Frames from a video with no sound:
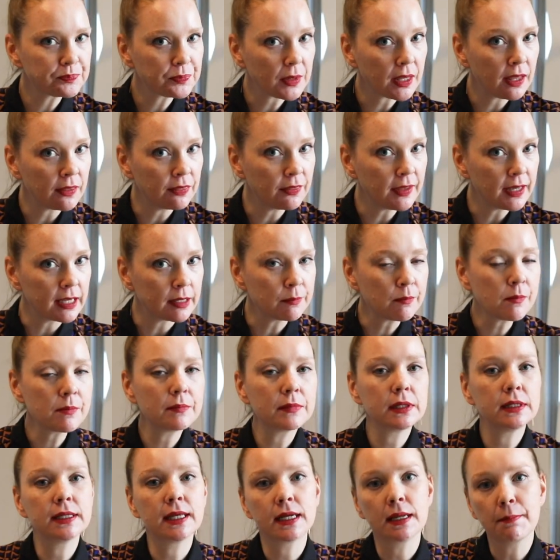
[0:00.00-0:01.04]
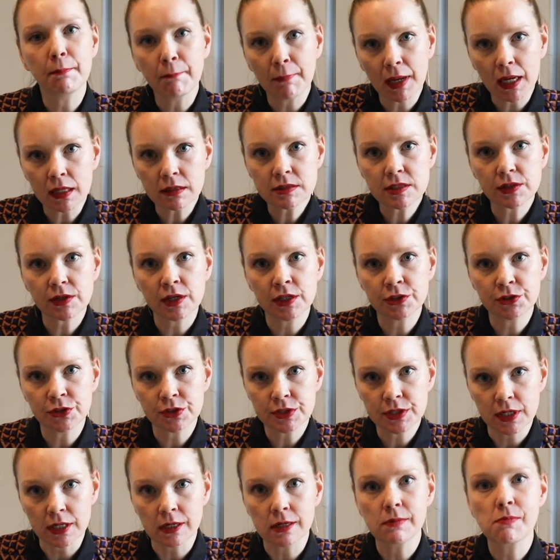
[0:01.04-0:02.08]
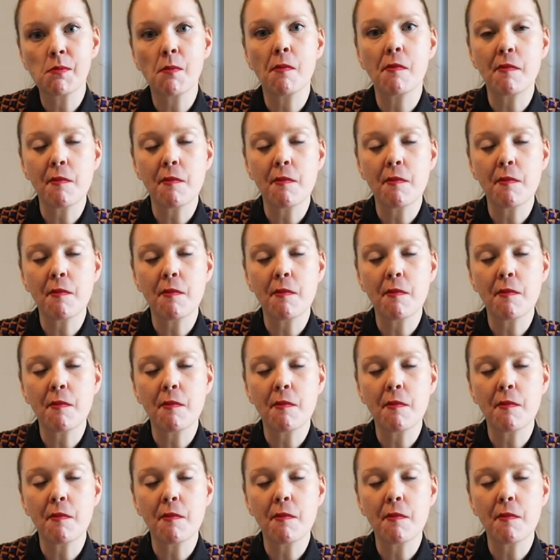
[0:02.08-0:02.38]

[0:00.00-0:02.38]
and then let it melt on your tongue.